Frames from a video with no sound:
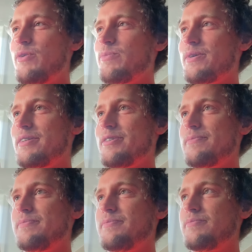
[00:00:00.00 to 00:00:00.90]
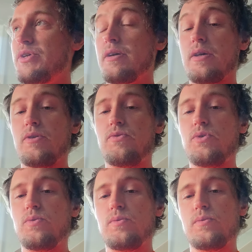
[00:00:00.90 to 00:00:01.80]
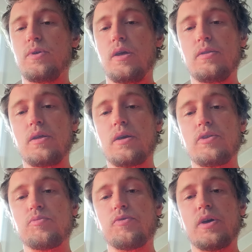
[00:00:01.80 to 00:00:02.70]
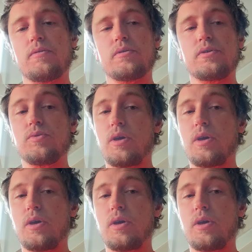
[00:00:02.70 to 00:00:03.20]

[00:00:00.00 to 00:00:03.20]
But yeah, if you in the kingdom of heaven,